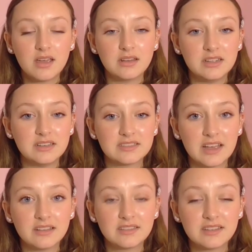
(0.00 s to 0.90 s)
And he
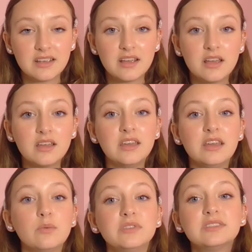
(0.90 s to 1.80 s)
says
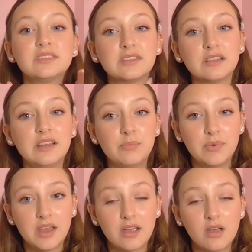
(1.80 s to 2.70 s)
he was
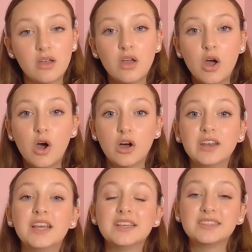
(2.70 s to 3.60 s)
sleeping
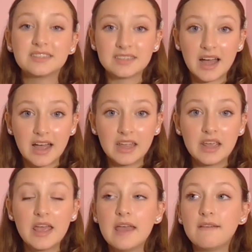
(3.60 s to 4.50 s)
on his side,